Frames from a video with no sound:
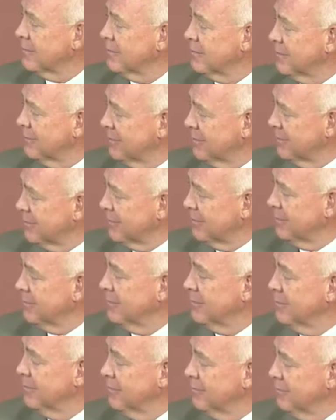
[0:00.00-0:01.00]

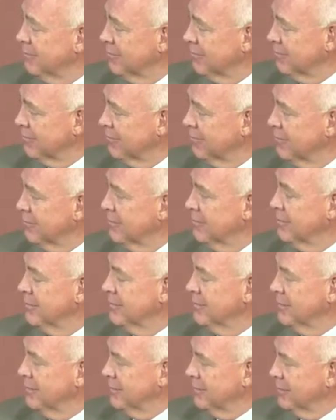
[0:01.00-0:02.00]

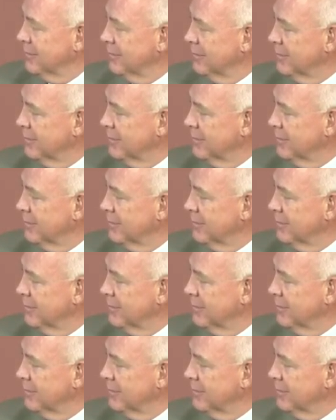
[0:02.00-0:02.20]
(not speaking)